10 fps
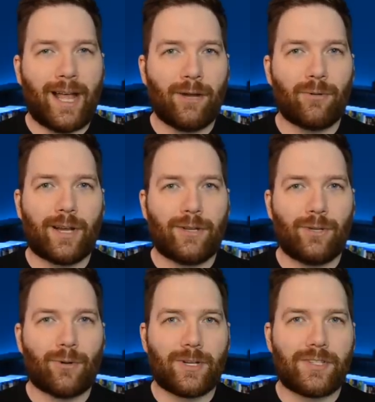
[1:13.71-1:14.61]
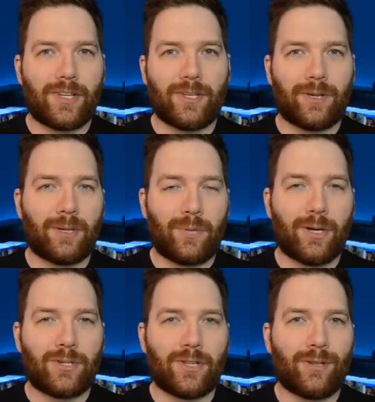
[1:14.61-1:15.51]
angry and you want to see them get
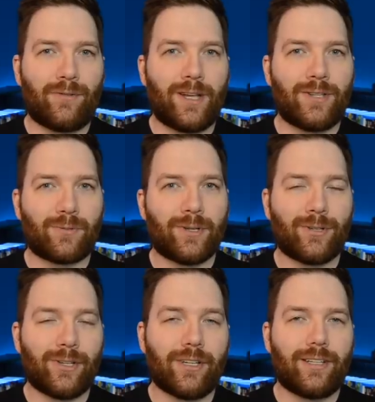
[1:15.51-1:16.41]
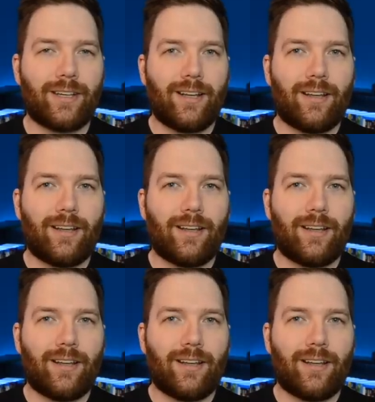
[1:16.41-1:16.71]
punched in the face real good.